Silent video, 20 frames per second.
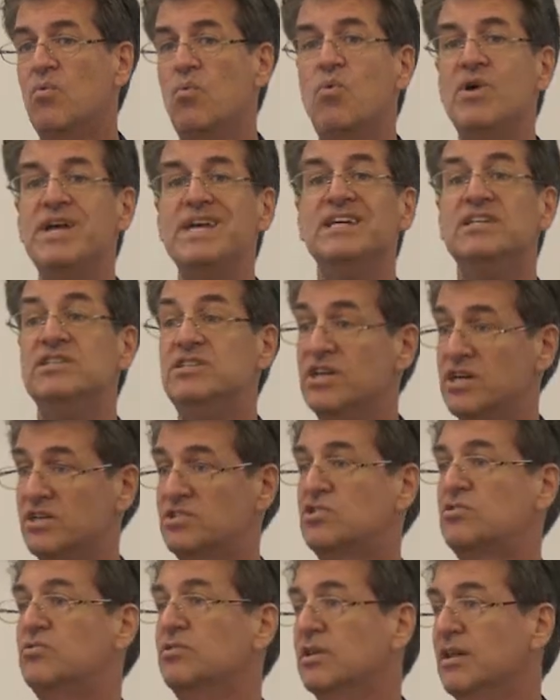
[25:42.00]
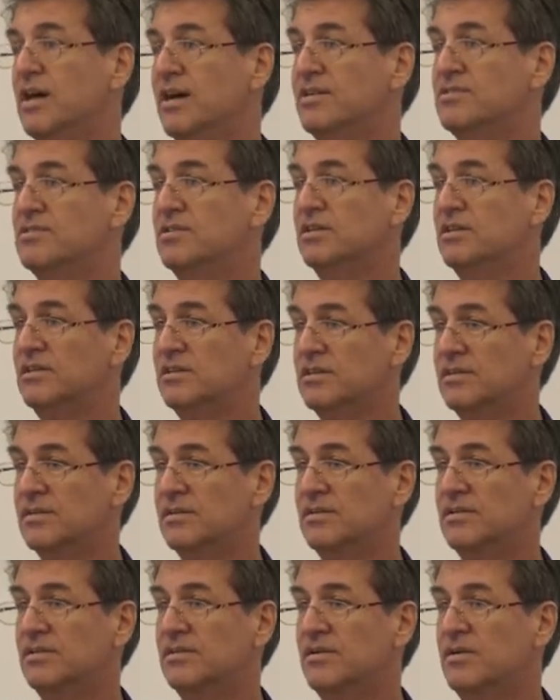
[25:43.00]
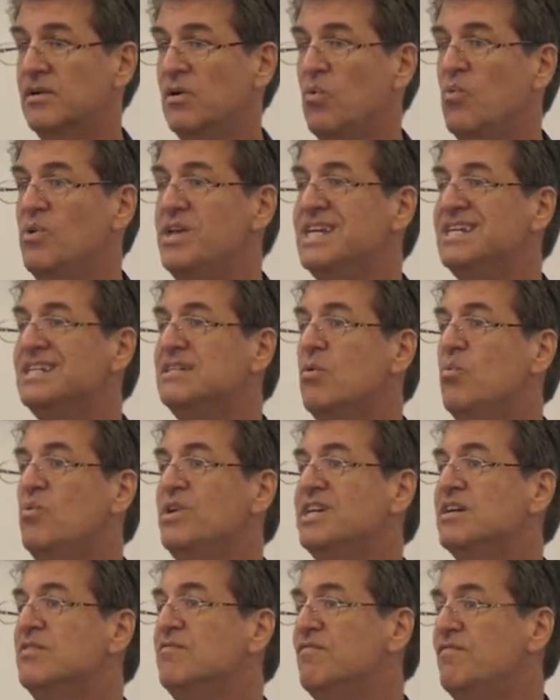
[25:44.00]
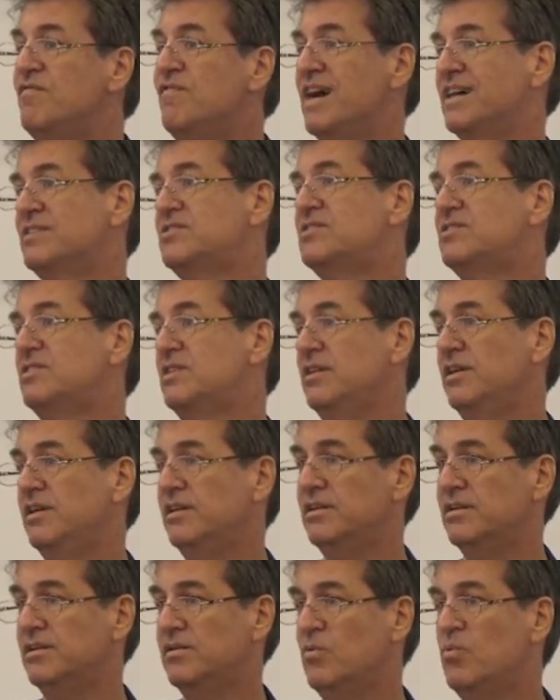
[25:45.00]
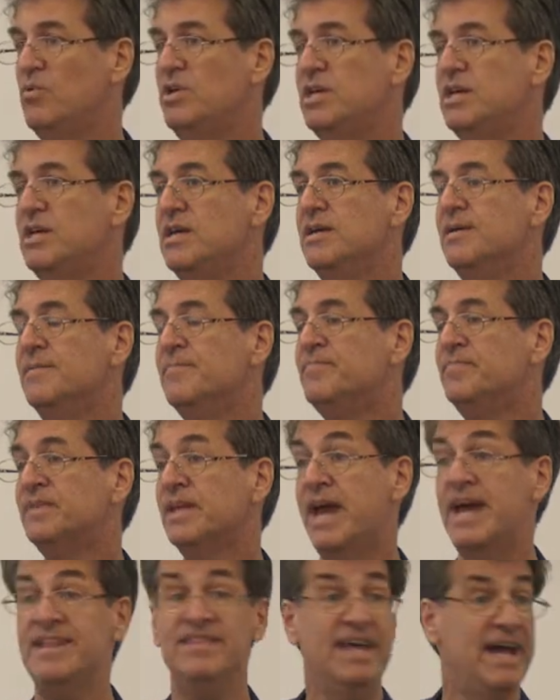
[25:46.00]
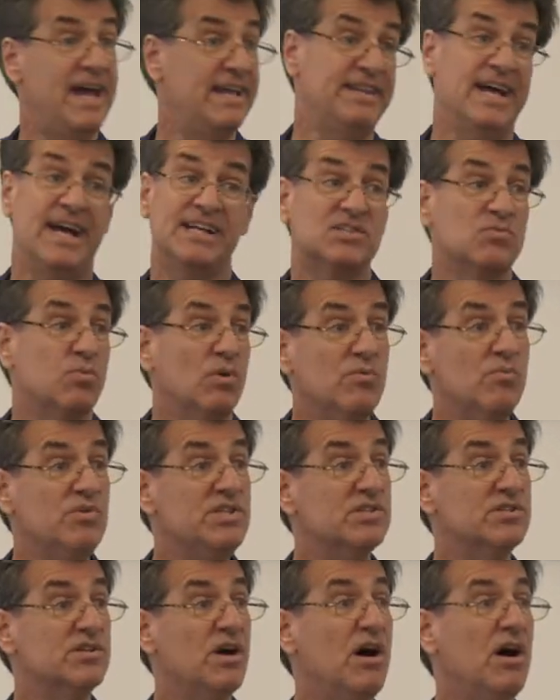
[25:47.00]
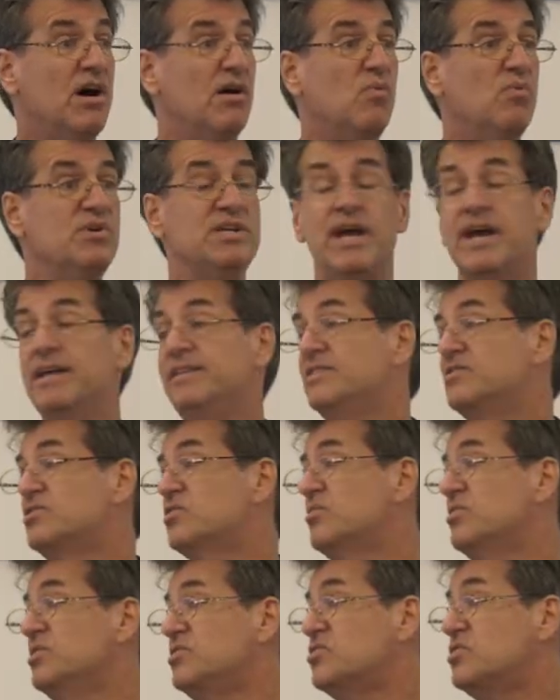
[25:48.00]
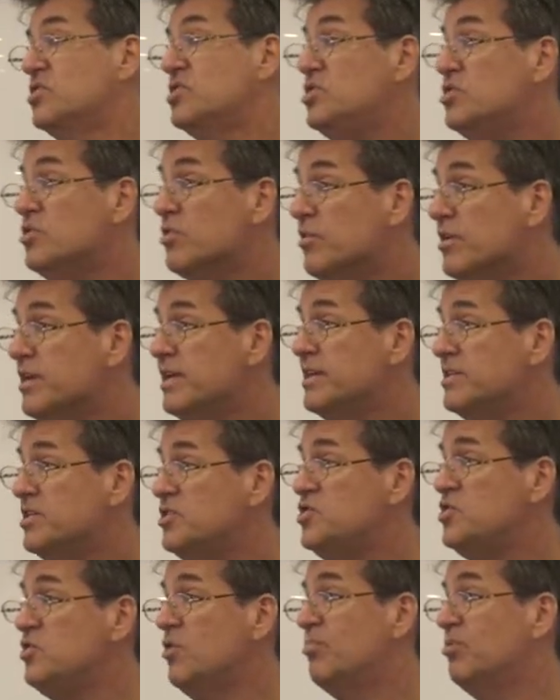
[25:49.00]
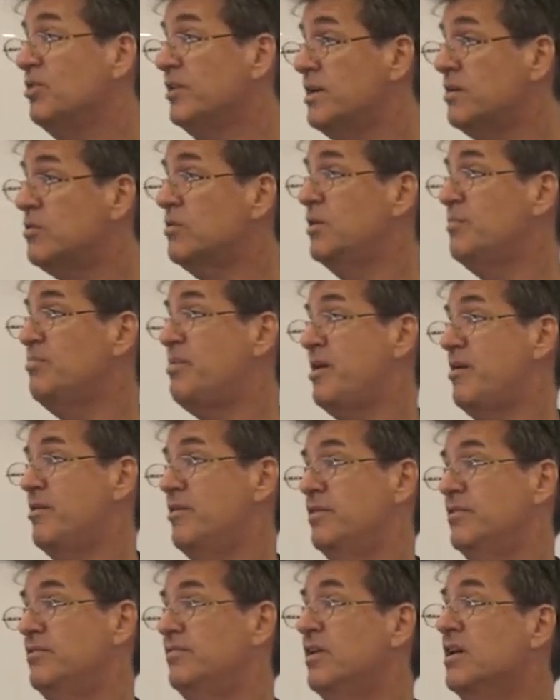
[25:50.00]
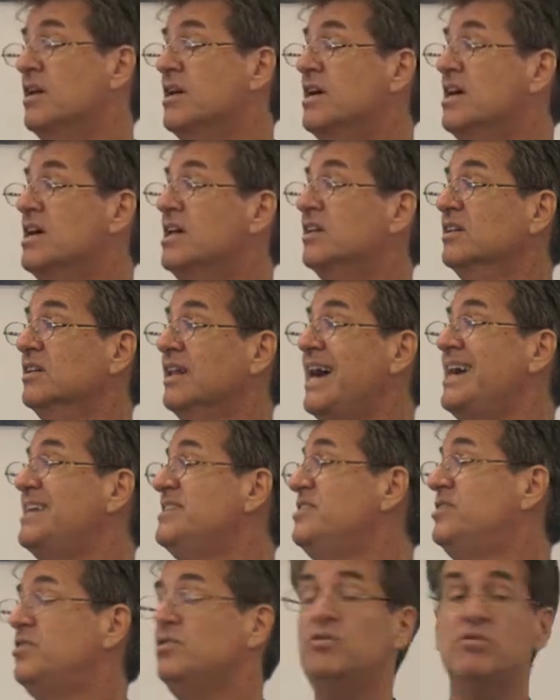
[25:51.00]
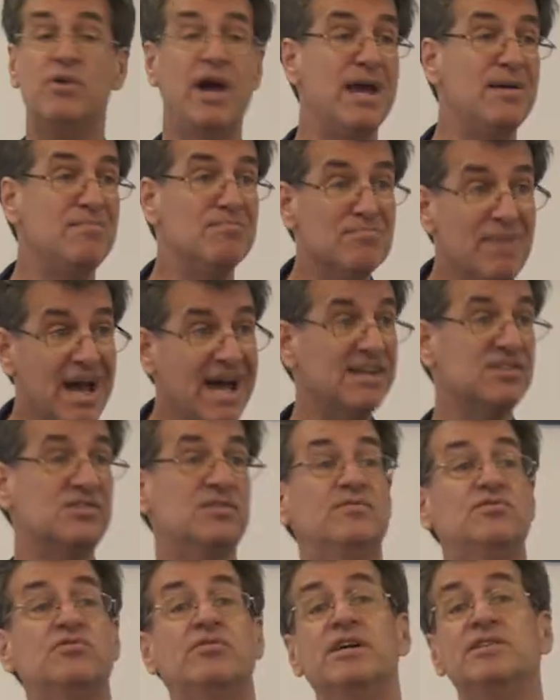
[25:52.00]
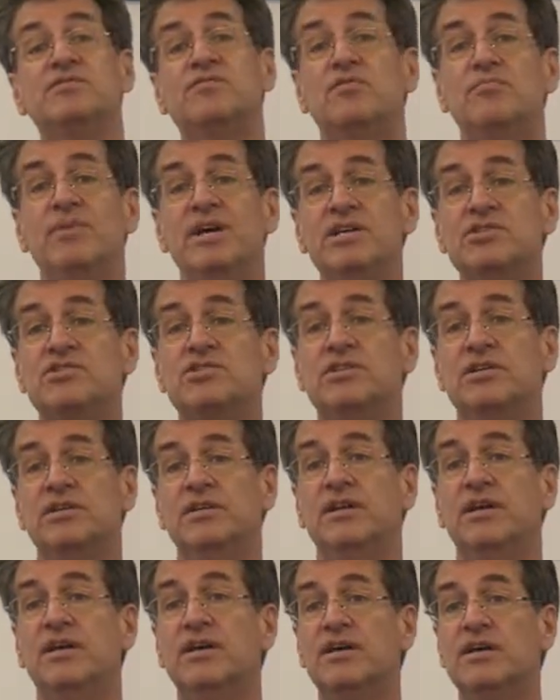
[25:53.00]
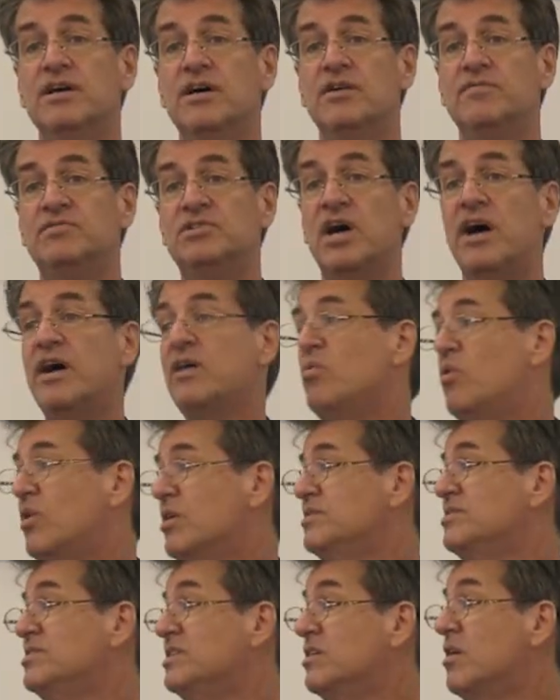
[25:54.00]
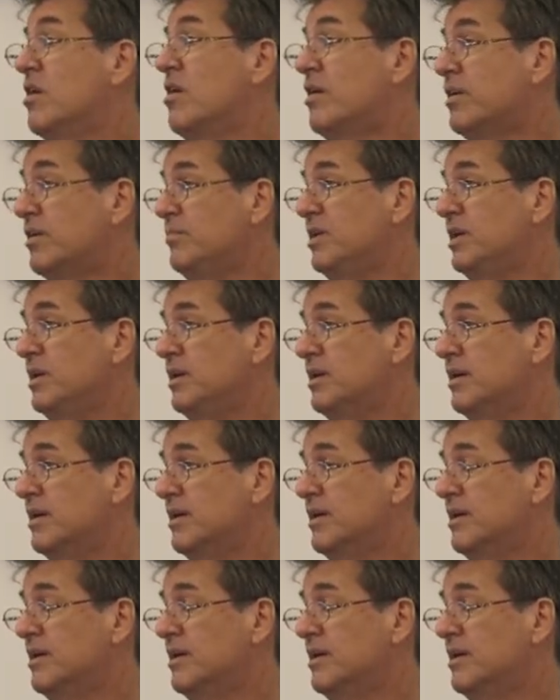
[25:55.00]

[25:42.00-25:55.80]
We industrialize it. We, we invest in it. We, and, and that's what we saw. We, and so the security and the geopolitical imperative led to a massive transformation of Taiwan's economy.